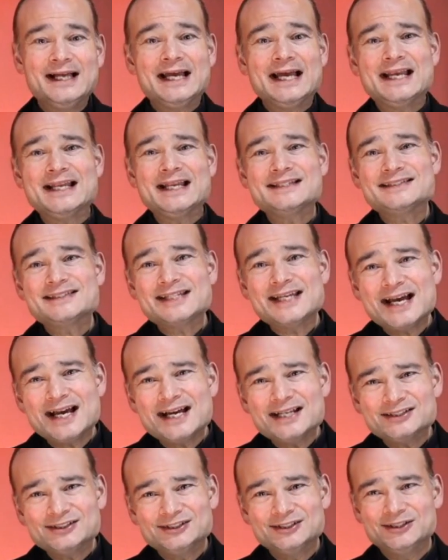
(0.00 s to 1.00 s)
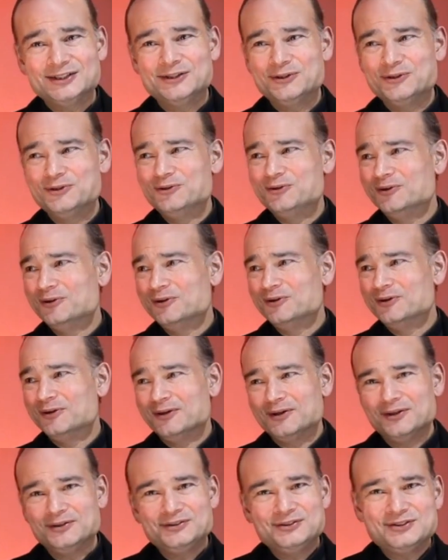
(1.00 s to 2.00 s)
And it's Cassian who
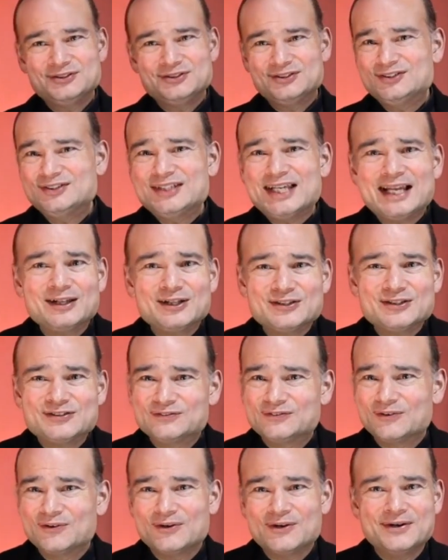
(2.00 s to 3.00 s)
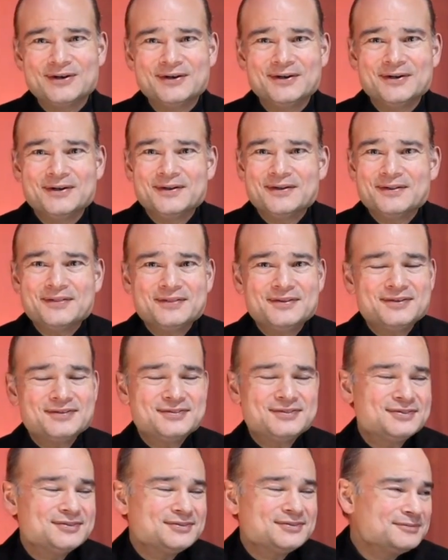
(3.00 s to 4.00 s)
just settles for
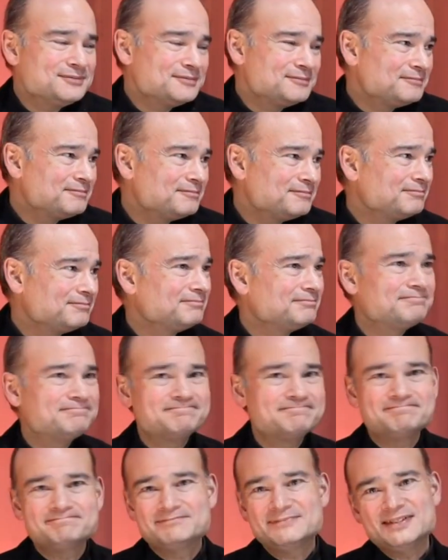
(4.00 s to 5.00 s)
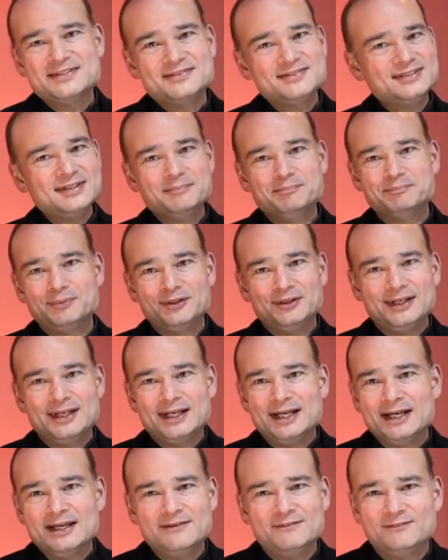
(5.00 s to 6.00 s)
this the simple
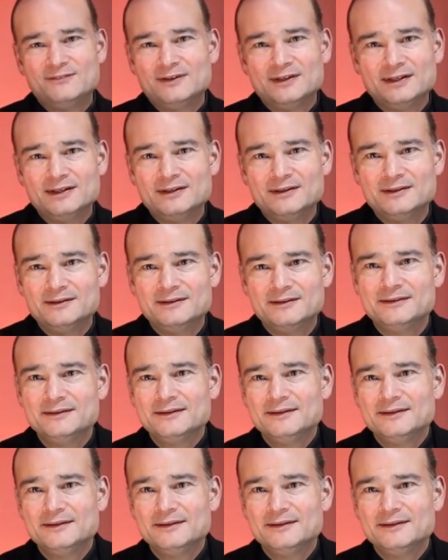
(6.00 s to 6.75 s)
life on a